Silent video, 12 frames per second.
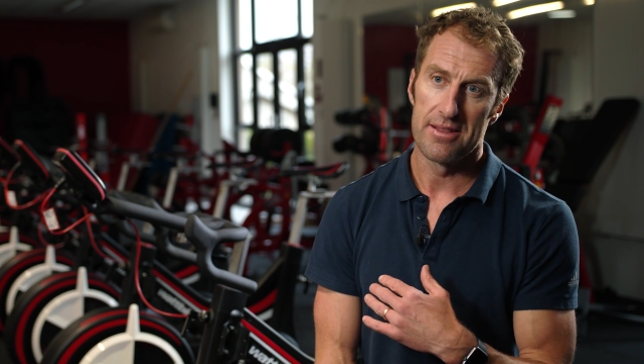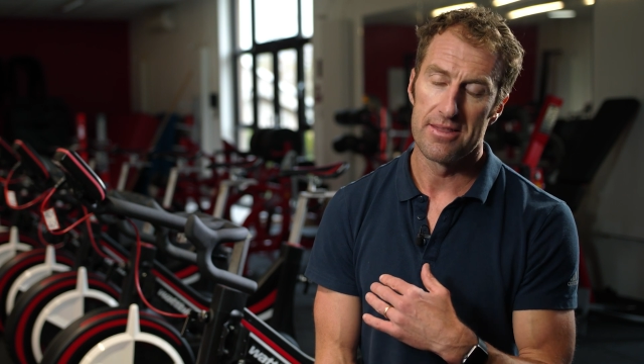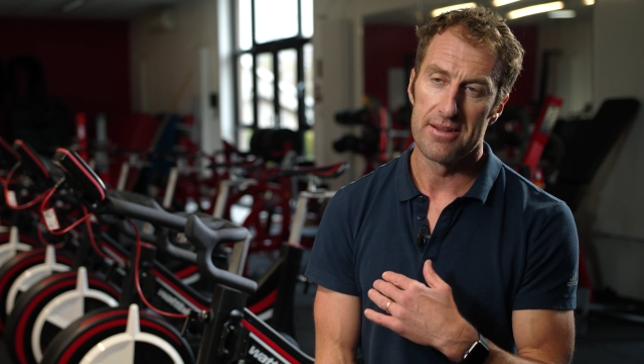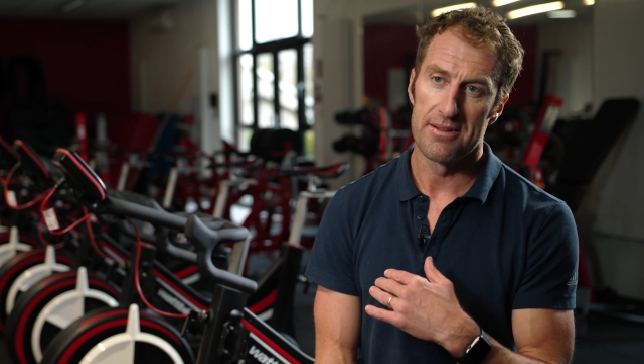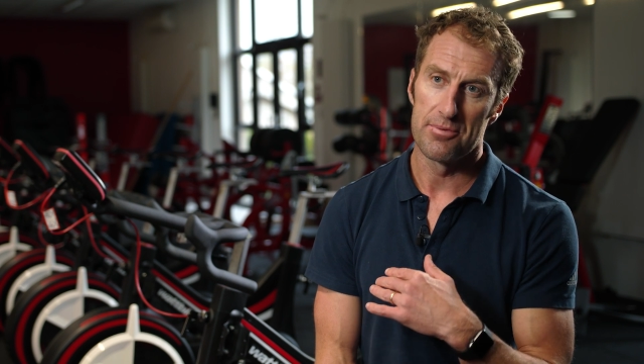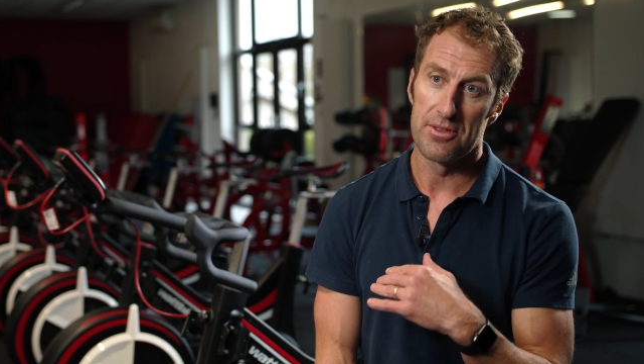
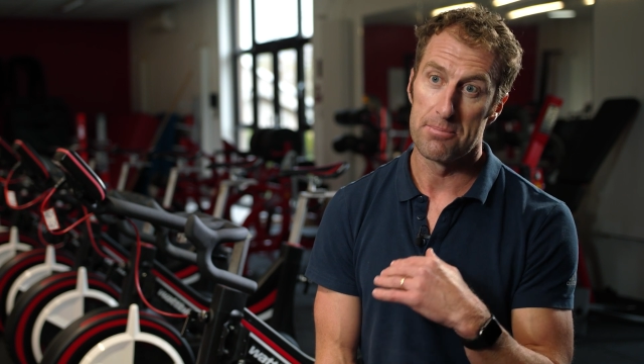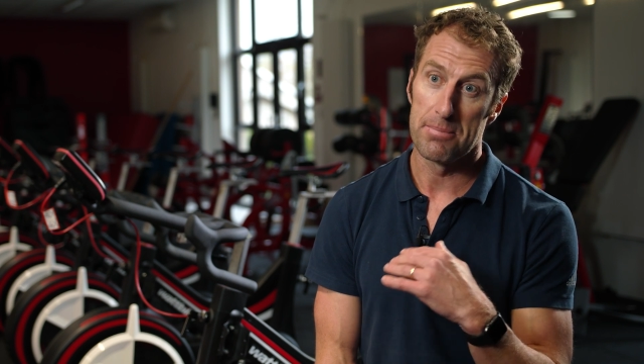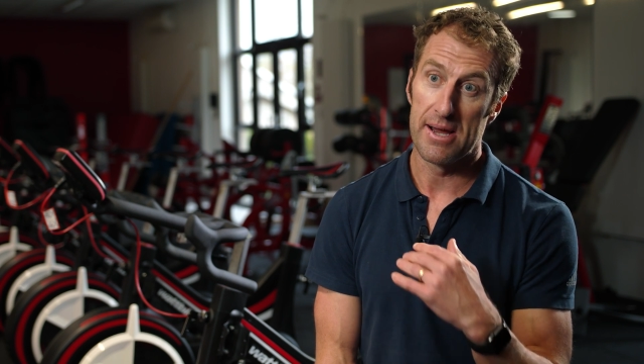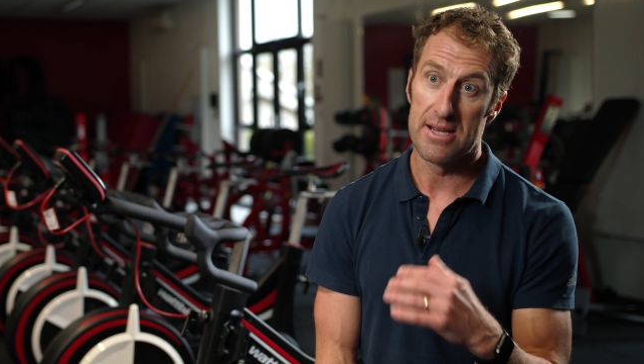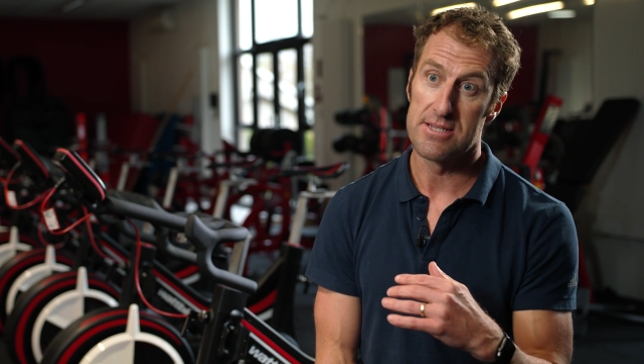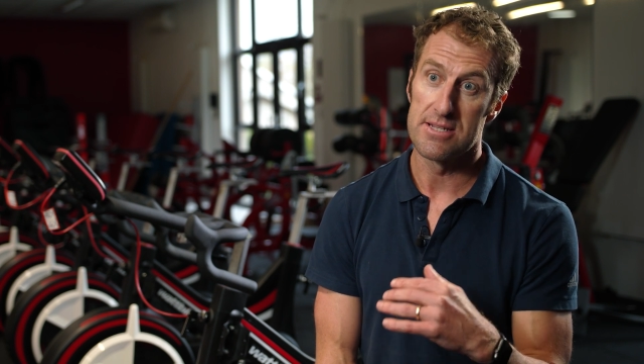the
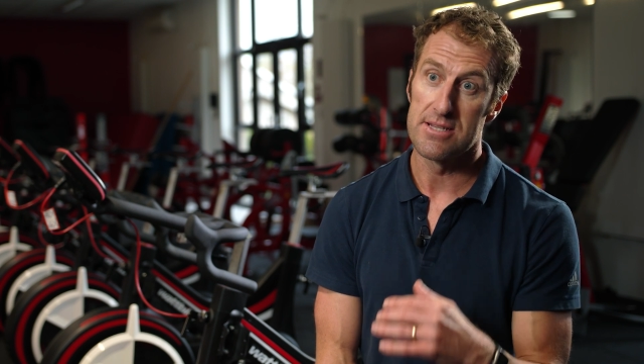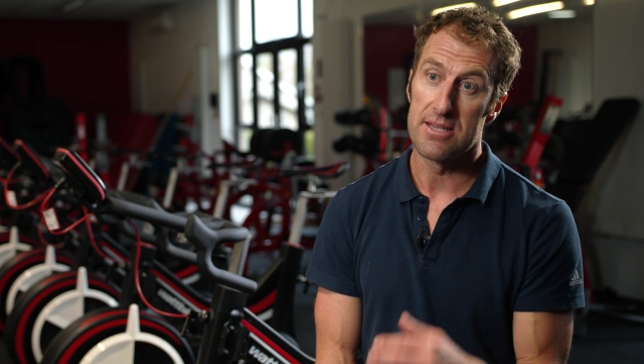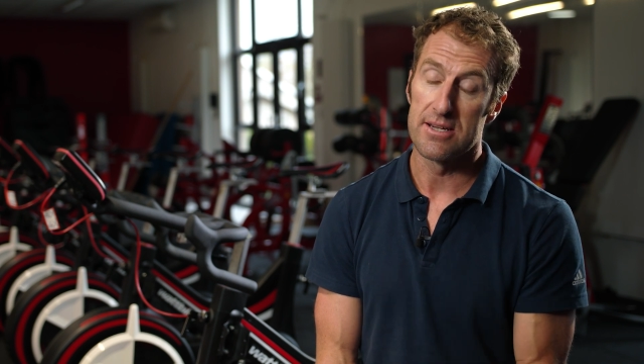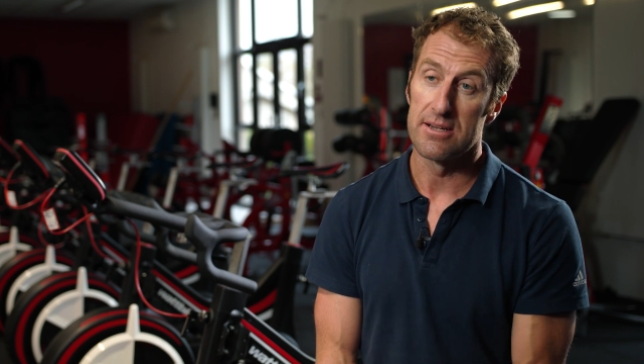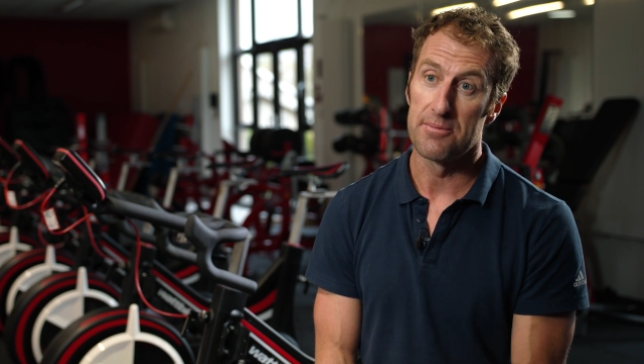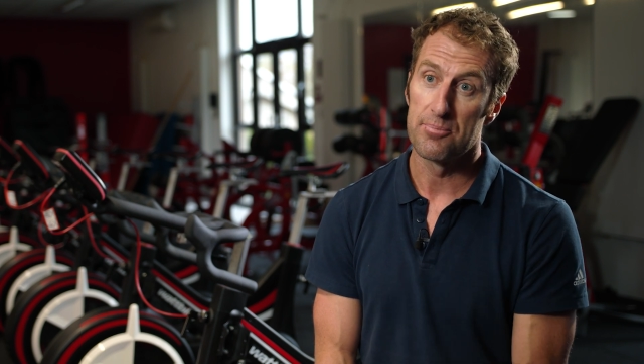pacing,
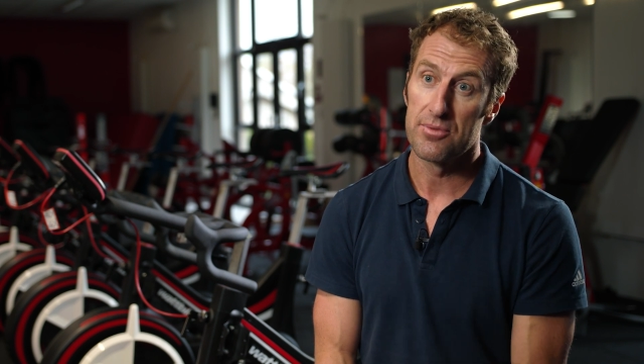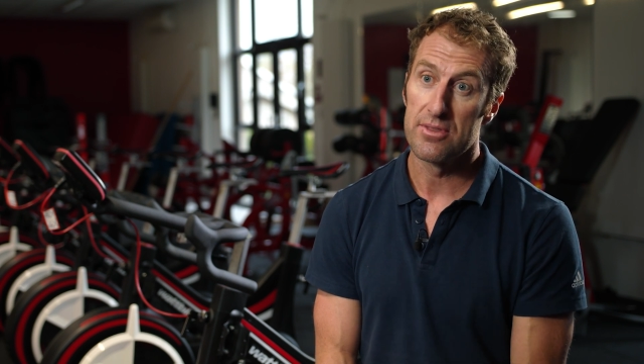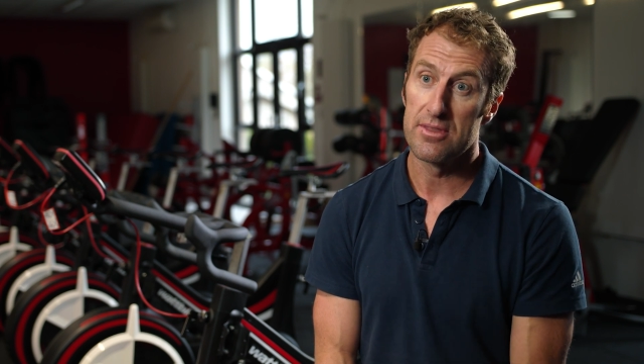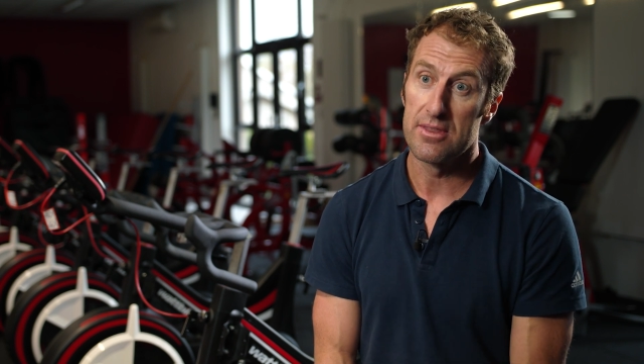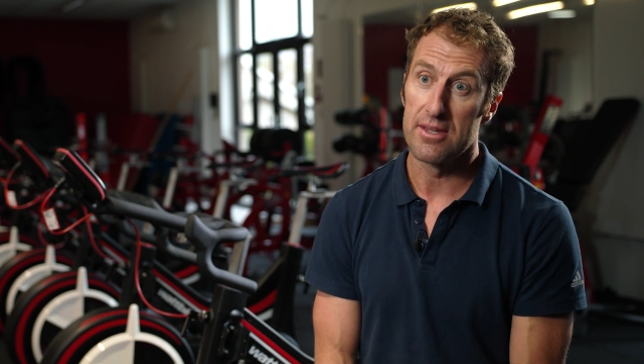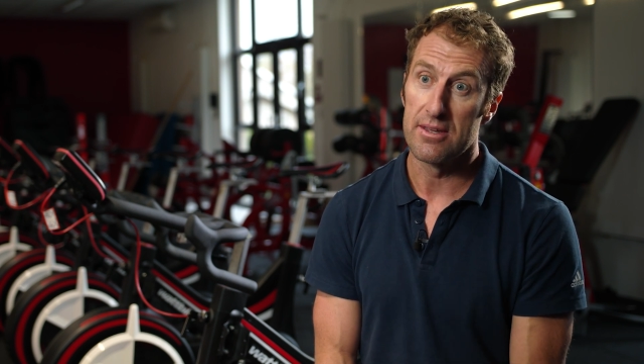the
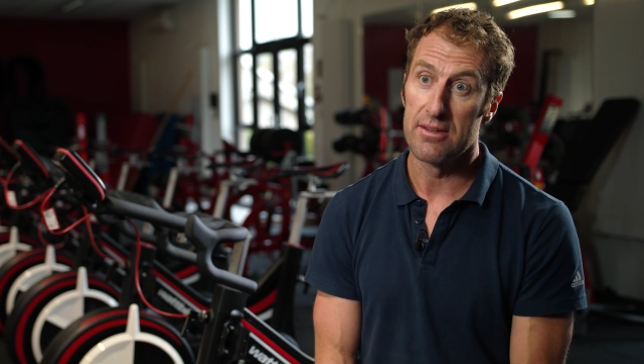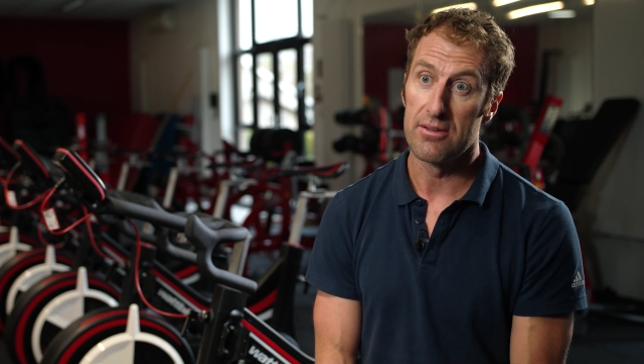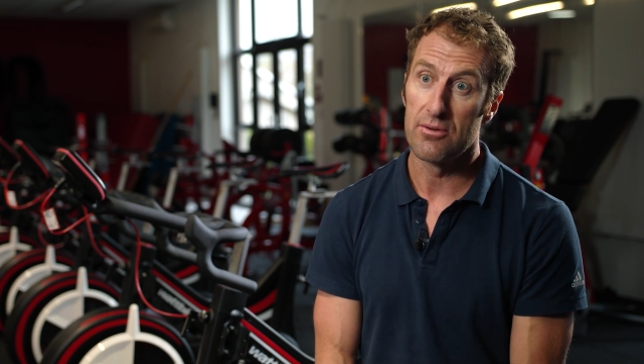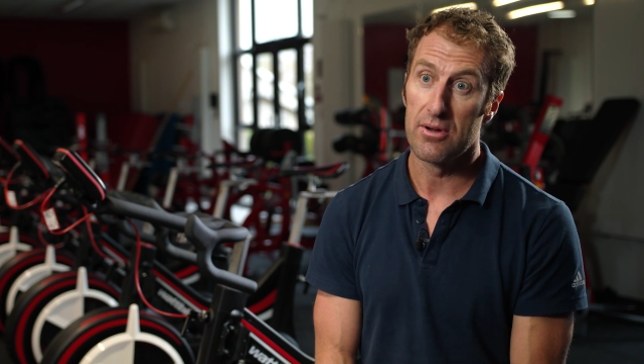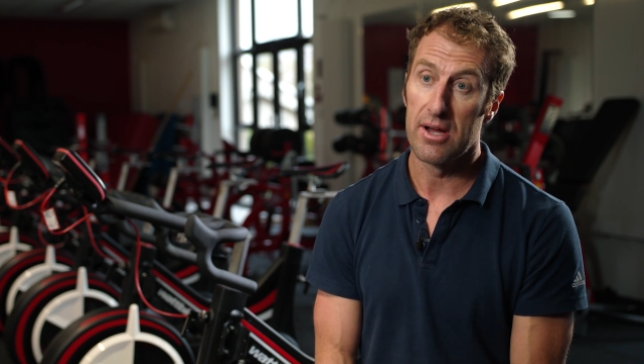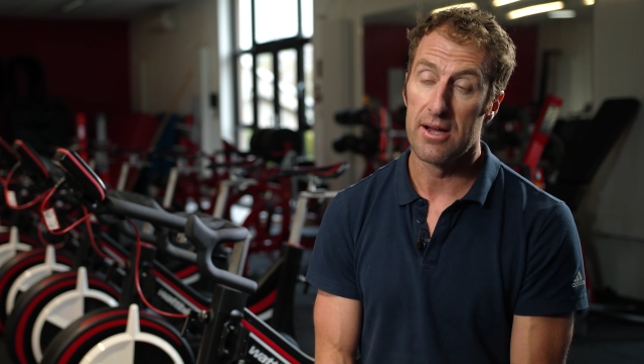
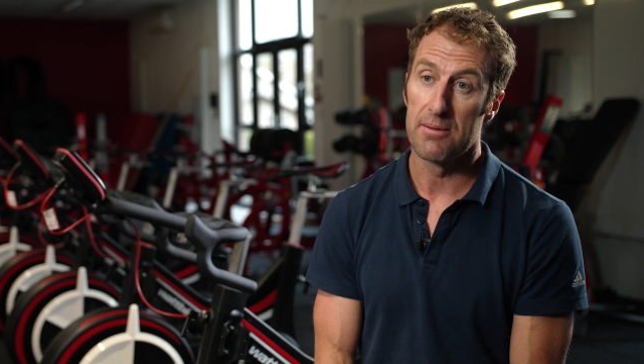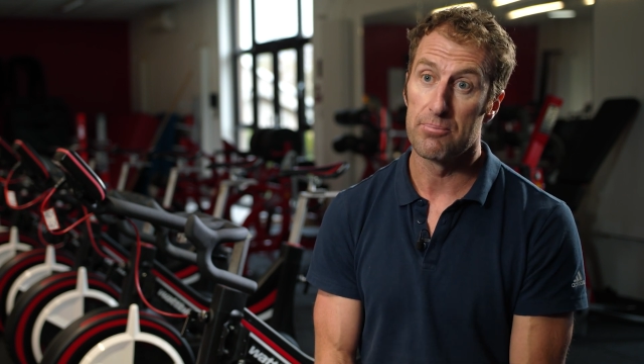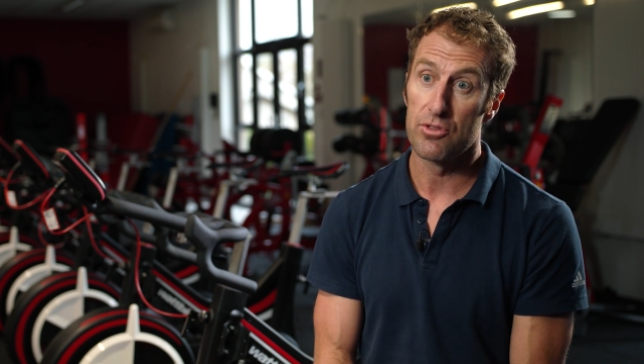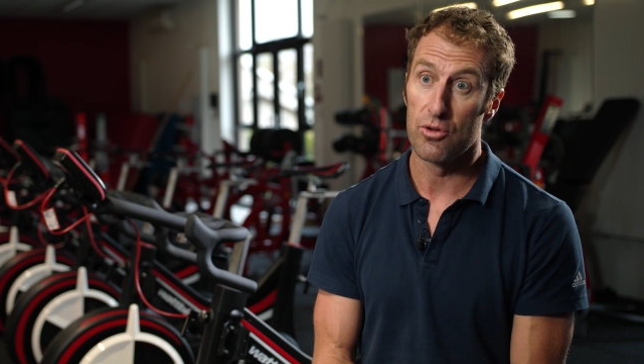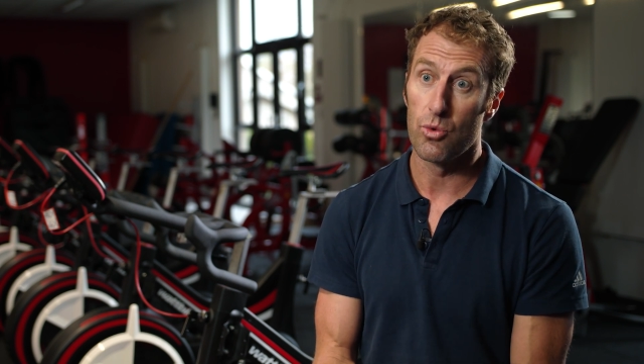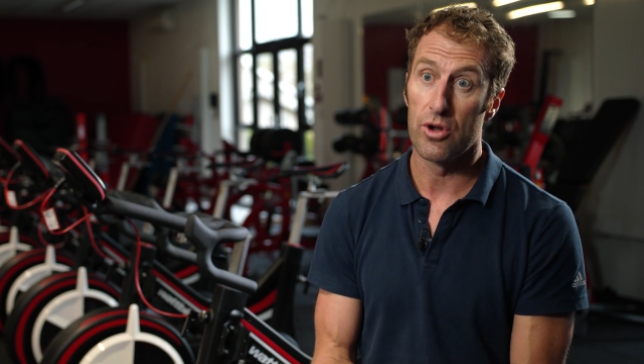
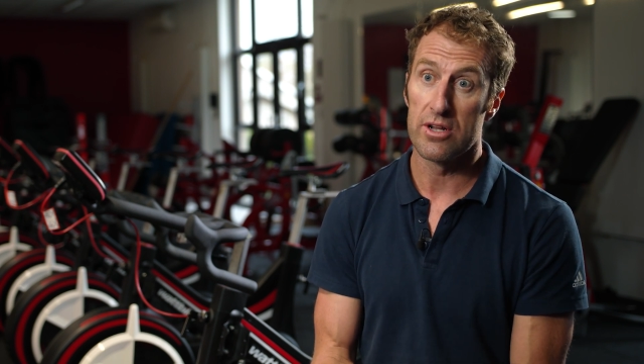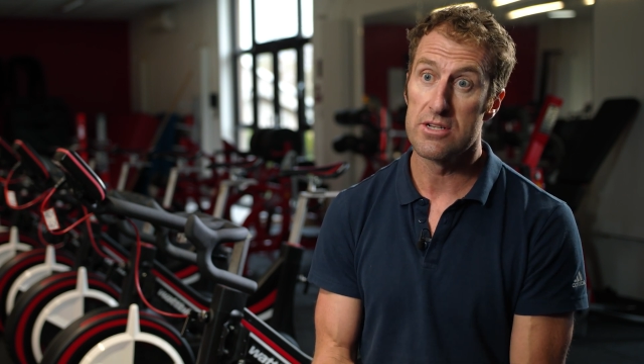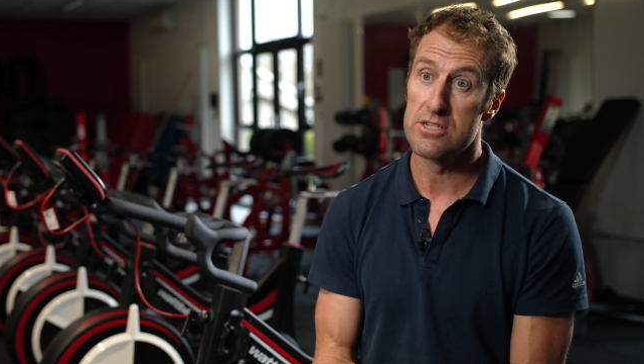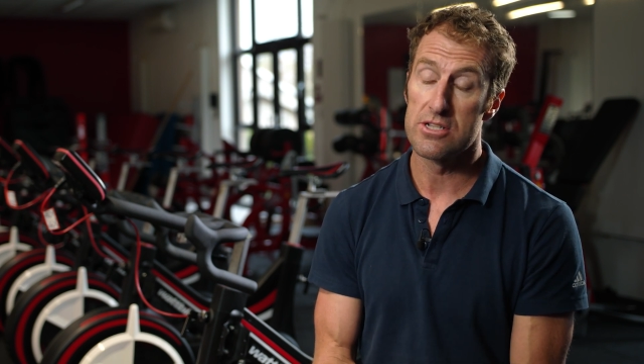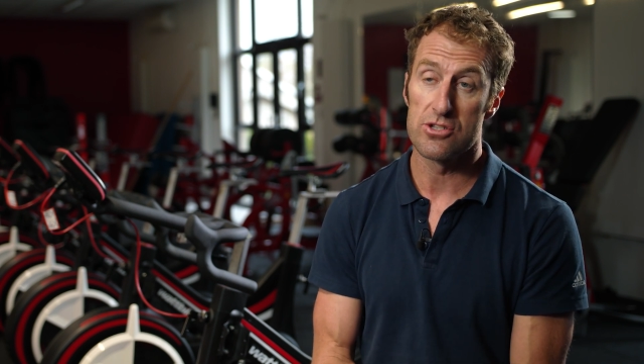wattage